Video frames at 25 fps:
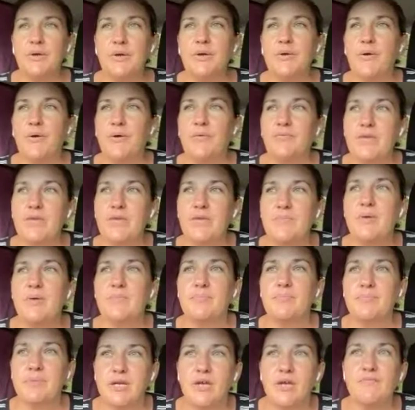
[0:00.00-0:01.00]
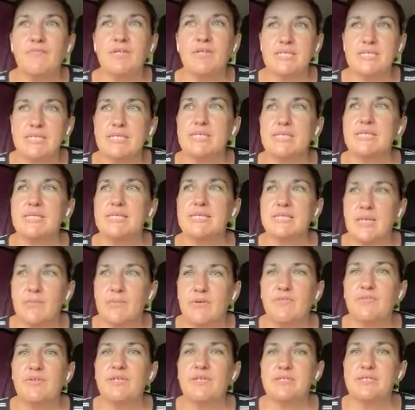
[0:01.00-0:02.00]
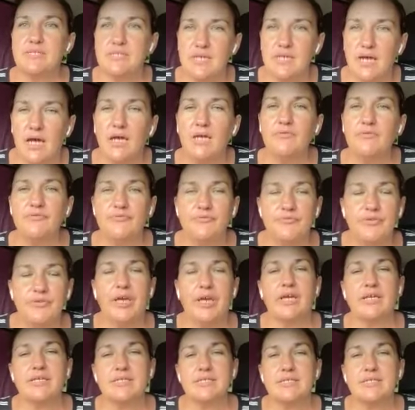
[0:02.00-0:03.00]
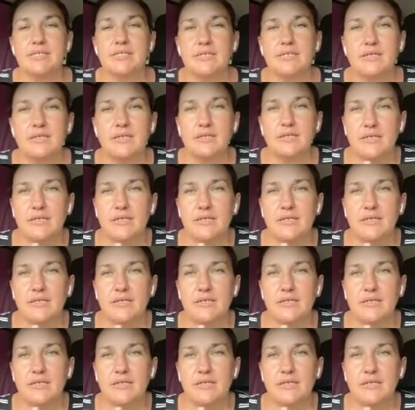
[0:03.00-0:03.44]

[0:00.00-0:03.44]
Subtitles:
know of him a bit. I've listened to some of his stuff. Yes.